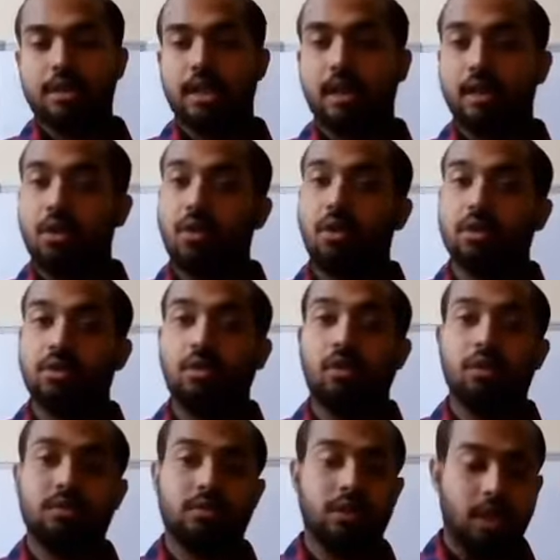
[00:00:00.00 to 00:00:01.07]
second is
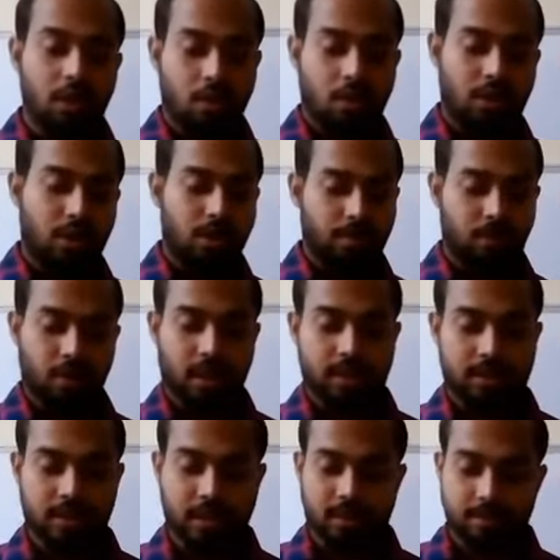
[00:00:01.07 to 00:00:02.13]
also in onion
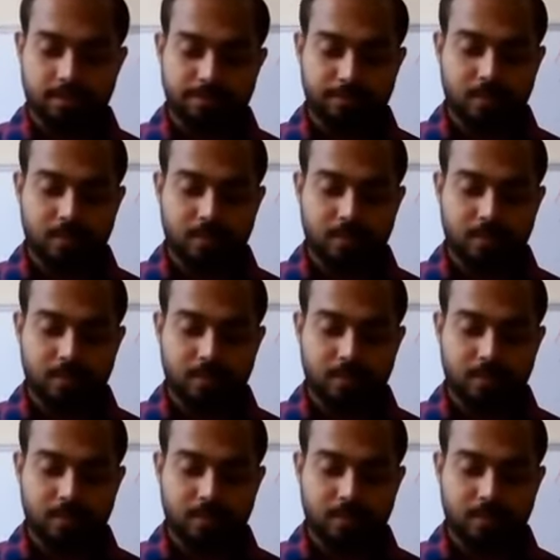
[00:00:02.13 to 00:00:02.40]
production.